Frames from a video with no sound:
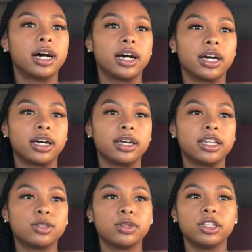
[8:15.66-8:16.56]

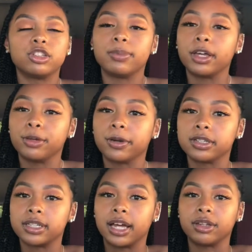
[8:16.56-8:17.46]
it's really just about your
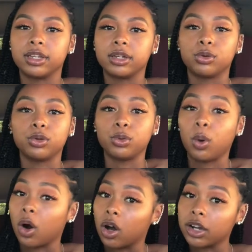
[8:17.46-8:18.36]
personality and who you
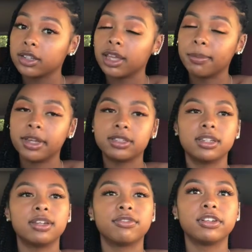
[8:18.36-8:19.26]
are that makes the
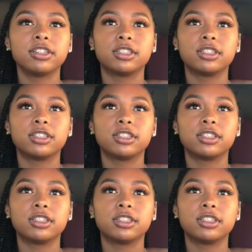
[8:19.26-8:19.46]
difference.